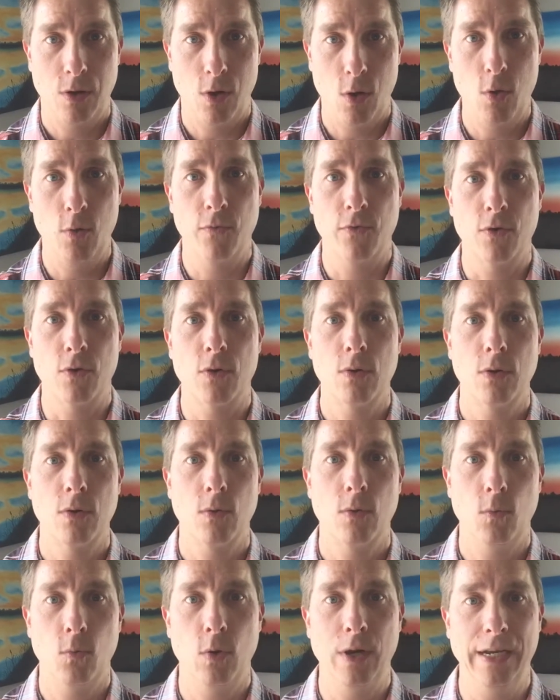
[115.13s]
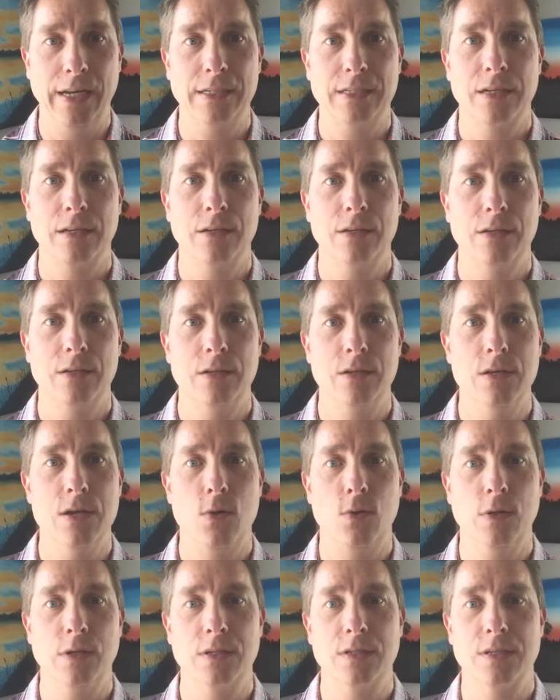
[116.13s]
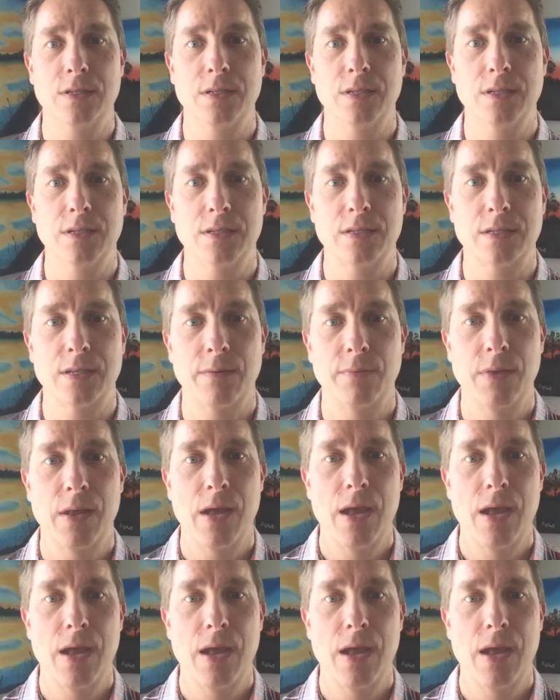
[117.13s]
over what it notices.